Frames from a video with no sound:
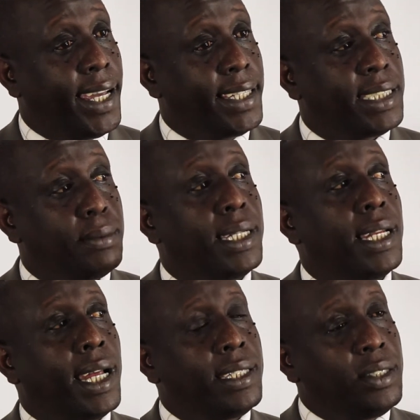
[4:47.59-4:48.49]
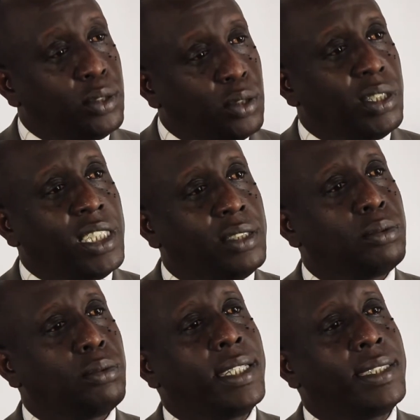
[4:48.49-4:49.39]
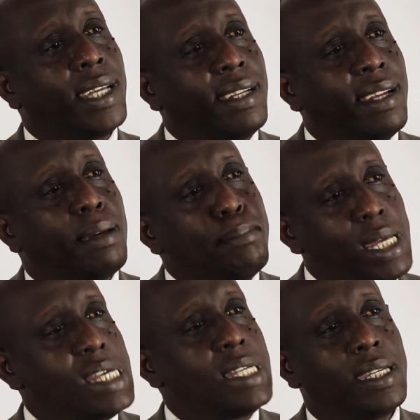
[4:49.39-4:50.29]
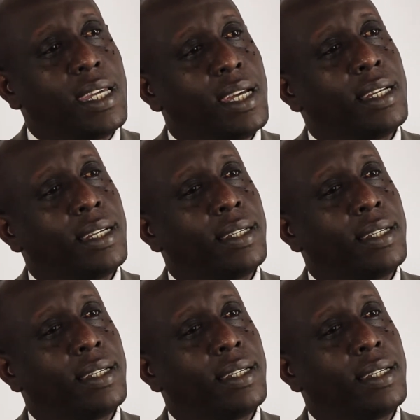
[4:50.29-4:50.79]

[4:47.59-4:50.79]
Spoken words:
and say, well, Ali, you don't need to wait another minute here.